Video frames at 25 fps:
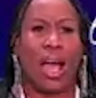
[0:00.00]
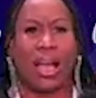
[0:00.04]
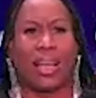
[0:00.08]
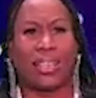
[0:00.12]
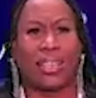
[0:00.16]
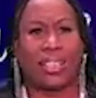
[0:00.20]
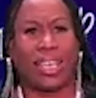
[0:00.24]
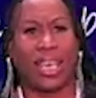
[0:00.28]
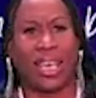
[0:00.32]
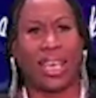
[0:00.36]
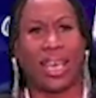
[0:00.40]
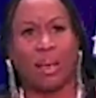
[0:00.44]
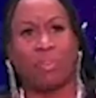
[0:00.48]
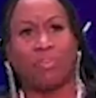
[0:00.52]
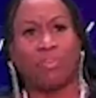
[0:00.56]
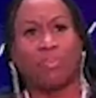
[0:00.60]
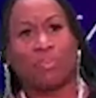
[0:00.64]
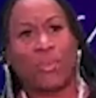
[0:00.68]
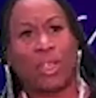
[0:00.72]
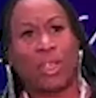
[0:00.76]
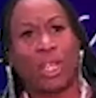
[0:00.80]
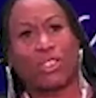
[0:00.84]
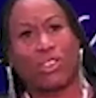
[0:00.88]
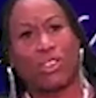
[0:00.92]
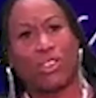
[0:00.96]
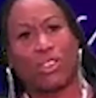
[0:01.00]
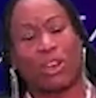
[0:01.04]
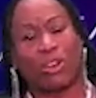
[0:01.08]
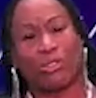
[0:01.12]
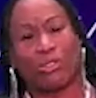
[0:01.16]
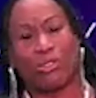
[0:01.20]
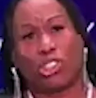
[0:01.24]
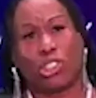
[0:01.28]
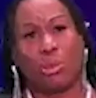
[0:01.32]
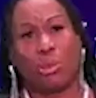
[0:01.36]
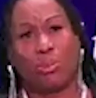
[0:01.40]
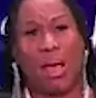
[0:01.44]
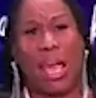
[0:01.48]
Yeah, you know,
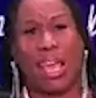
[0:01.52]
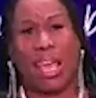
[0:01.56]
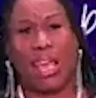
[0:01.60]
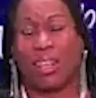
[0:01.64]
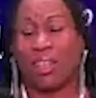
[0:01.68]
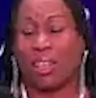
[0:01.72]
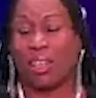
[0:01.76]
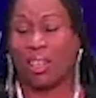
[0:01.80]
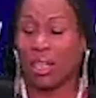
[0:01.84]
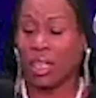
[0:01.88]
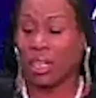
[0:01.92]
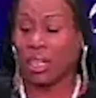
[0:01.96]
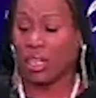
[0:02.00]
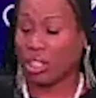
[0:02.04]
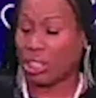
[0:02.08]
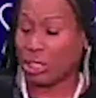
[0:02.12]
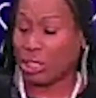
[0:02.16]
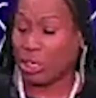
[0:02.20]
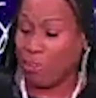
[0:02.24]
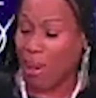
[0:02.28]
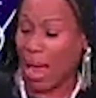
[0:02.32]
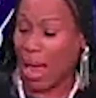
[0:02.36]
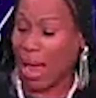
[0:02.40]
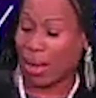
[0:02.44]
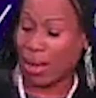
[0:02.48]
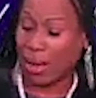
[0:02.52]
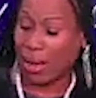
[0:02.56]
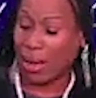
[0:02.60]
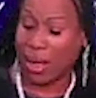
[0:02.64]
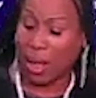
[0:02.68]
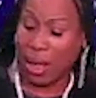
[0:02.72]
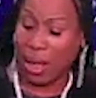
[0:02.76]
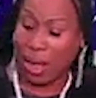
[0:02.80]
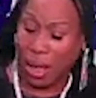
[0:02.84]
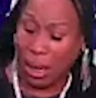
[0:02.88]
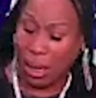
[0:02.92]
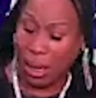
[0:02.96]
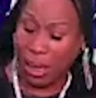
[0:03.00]
she might have
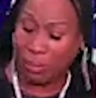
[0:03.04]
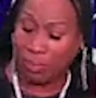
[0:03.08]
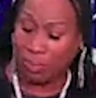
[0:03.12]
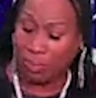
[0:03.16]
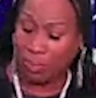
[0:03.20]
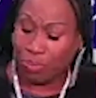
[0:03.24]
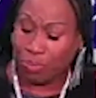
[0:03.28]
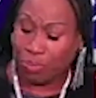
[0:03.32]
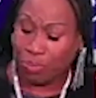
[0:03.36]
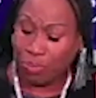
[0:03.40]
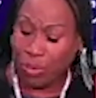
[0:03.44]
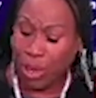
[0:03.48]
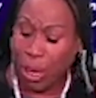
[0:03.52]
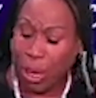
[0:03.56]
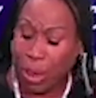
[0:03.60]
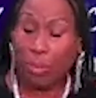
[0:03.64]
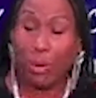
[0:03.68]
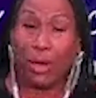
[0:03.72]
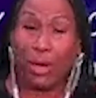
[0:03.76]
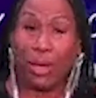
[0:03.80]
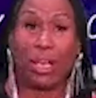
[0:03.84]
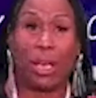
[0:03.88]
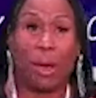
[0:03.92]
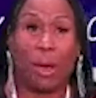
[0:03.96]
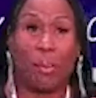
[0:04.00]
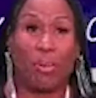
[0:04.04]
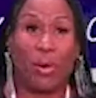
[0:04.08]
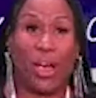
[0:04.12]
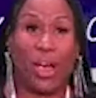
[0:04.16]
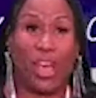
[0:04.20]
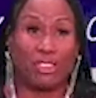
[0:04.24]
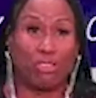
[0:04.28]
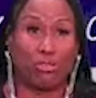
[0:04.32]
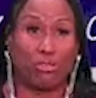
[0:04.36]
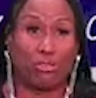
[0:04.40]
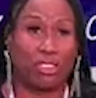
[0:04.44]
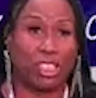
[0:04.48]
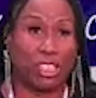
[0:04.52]
put a couple
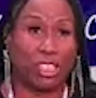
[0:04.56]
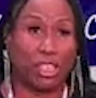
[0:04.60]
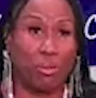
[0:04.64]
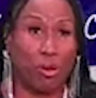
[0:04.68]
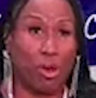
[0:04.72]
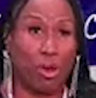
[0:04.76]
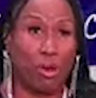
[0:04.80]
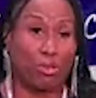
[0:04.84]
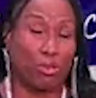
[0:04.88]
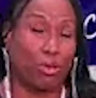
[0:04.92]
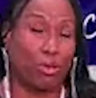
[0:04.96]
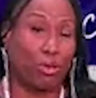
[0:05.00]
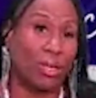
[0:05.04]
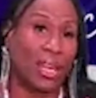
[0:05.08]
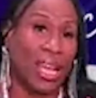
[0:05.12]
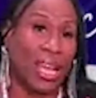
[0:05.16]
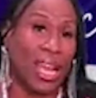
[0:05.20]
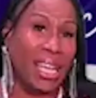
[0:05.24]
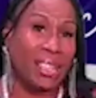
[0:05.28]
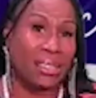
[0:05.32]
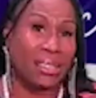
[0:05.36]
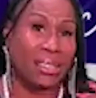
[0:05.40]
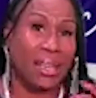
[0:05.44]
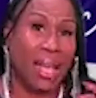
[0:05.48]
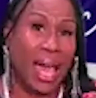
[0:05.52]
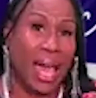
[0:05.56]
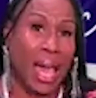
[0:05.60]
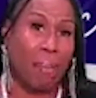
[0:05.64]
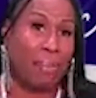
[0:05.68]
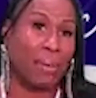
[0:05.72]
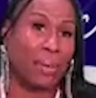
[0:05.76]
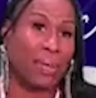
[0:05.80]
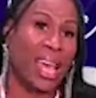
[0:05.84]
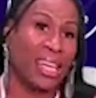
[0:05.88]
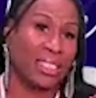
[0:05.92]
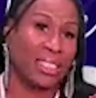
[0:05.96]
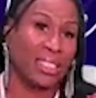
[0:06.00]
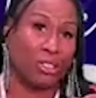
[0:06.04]
extra zeros on the end of that,
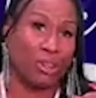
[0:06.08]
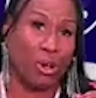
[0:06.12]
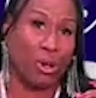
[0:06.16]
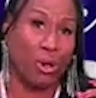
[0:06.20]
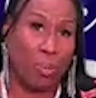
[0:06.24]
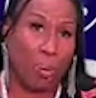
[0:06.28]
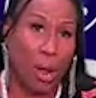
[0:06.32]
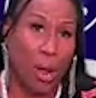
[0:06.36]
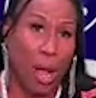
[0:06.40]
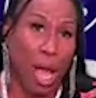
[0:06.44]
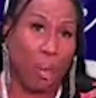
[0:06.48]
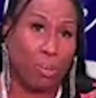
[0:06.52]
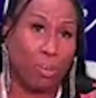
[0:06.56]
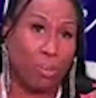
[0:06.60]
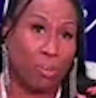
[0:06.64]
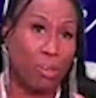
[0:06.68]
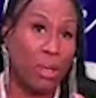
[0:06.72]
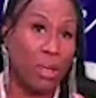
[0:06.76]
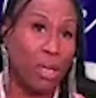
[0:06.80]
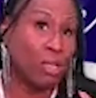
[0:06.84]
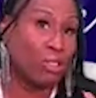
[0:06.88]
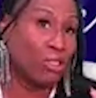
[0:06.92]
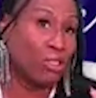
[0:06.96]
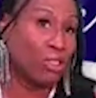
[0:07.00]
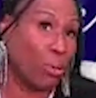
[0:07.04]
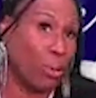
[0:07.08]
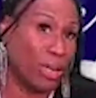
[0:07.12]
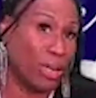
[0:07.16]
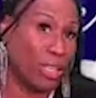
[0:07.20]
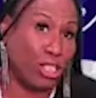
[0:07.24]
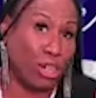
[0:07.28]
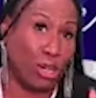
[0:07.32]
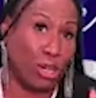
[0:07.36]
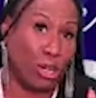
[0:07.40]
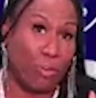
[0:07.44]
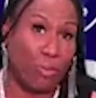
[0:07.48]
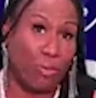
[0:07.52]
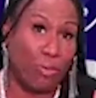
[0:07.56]
but that's no problem. So we
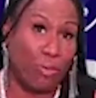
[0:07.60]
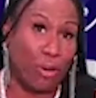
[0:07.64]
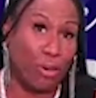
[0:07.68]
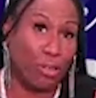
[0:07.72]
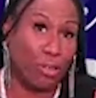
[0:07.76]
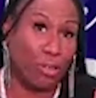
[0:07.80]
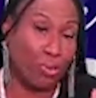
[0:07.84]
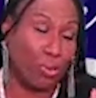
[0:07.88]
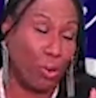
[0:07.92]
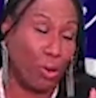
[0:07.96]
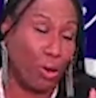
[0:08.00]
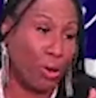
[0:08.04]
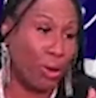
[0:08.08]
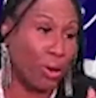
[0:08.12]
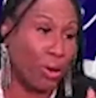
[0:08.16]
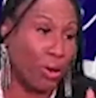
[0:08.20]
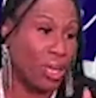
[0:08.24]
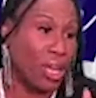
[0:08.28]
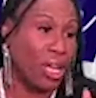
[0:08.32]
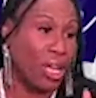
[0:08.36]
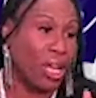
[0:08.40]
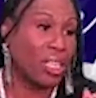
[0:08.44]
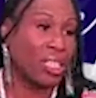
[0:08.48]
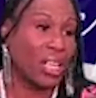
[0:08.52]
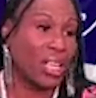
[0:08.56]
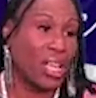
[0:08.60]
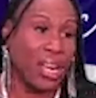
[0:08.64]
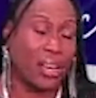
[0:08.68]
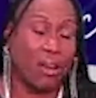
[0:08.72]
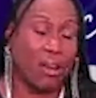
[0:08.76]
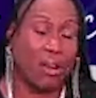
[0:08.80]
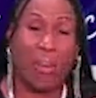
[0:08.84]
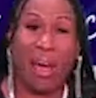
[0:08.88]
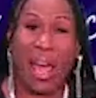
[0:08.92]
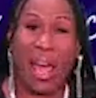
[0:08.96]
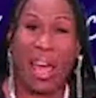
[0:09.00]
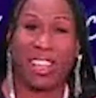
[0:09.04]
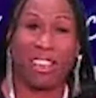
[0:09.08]
took him for his word. There ain't
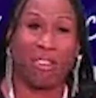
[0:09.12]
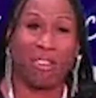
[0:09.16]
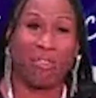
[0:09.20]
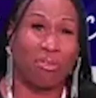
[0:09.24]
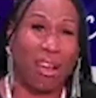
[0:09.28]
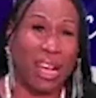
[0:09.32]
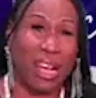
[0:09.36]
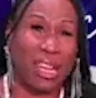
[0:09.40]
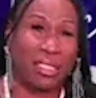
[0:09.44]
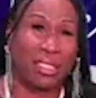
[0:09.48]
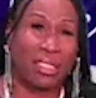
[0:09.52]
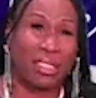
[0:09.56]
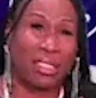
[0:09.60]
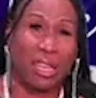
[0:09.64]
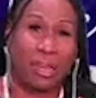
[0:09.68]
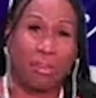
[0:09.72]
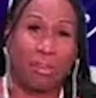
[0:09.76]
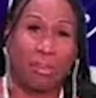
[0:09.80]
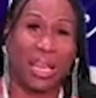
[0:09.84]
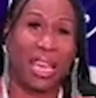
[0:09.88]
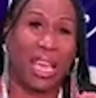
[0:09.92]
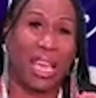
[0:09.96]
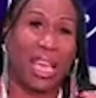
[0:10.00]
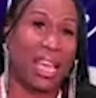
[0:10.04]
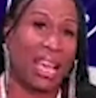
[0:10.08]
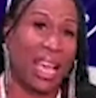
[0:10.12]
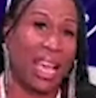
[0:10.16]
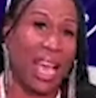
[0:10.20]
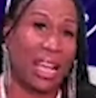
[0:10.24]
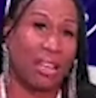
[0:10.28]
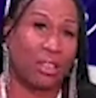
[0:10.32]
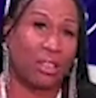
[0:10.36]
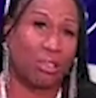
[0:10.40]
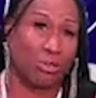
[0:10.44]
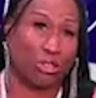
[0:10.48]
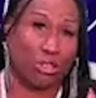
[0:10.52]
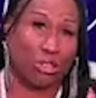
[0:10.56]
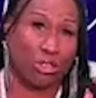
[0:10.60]
nobody arrest him. He ain't
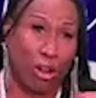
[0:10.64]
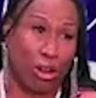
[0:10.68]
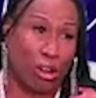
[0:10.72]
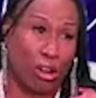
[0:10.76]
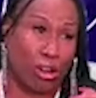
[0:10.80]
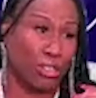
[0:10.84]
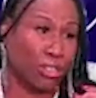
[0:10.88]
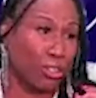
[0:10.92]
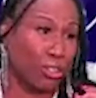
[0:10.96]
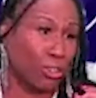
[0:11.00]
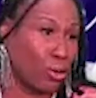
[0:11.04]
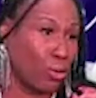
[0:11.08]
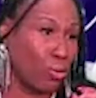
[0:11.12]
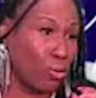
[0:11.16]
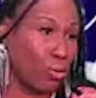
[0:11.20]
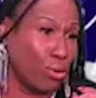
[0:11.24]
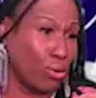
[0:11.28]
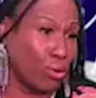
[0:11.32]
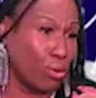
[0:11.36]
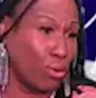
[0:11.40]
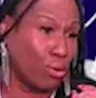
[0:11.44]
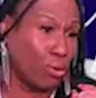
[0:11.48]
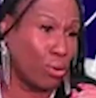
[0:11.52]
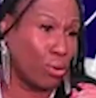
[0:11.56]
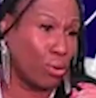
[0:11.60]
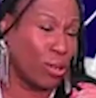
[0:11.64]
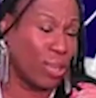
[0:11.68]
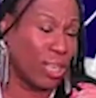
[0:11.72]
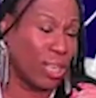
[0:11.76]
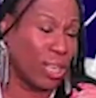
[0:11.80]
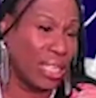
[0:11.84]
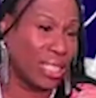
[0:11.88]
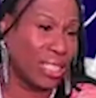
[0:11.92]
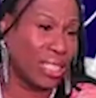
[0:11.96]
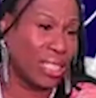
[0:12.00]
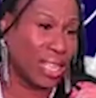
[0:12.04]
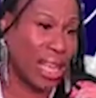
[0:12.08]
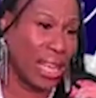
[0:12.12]
got no charges going on or
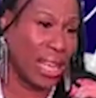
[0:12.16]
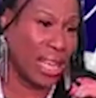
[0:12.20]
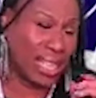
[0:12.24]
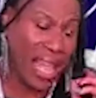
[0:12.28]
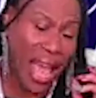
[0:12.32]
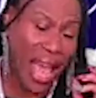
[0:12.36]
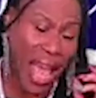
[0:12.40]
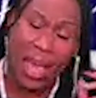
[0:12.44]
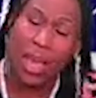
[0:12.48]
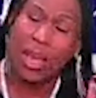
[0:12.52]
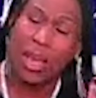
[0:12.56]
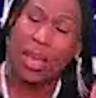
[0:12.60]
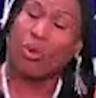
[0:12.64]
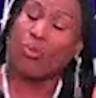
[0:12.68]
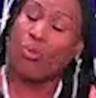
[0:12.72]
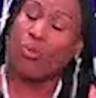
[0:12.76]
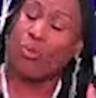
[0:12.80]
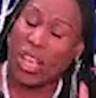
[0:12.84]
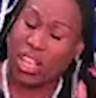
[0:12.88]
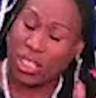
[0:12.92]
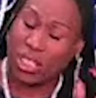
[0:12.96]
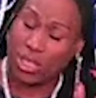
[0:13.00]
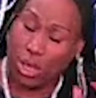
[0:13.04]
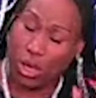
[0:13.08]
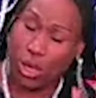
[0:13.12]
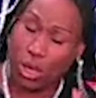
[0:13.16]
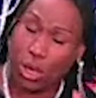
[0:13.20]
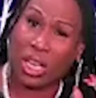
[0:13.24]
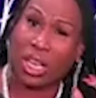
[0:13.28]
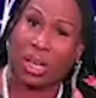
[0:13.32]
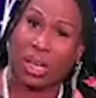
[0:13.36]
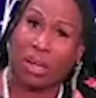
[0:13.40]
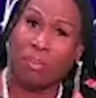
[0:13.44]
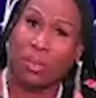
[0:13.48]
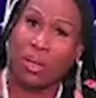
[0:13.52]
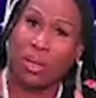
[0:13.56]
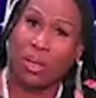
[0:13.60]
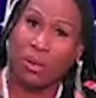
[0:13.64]
nothing like that. We took
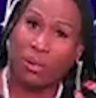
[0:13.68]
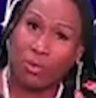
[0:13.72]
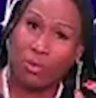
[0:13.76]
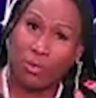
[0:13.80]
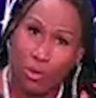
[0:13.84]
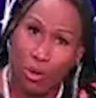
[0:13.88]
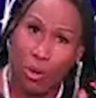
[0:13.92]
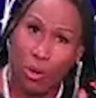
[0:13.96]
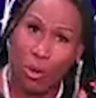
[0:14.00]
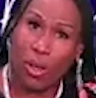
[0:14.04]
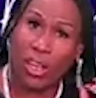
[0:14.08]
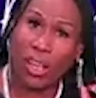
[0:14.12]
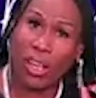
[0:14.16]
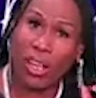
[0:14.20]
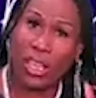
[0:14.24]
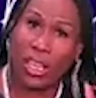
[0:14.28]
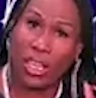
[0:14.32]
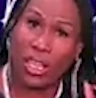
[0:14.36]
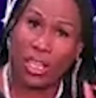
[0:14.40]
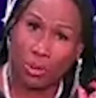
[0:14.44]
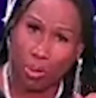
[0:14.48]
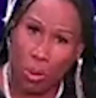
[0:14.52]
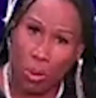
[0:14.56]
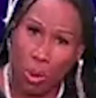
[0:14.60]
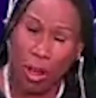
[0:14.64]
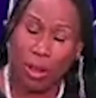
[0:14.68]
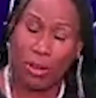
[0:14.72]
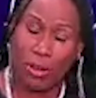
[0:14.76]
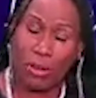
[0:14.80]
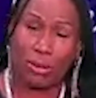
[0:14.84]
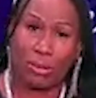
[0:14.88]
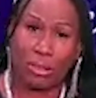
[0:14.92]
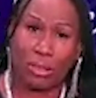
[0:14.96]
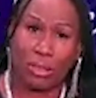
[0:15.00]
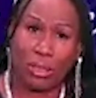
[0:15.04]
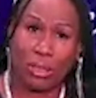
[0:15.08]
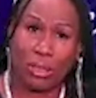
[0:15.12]
him for his word.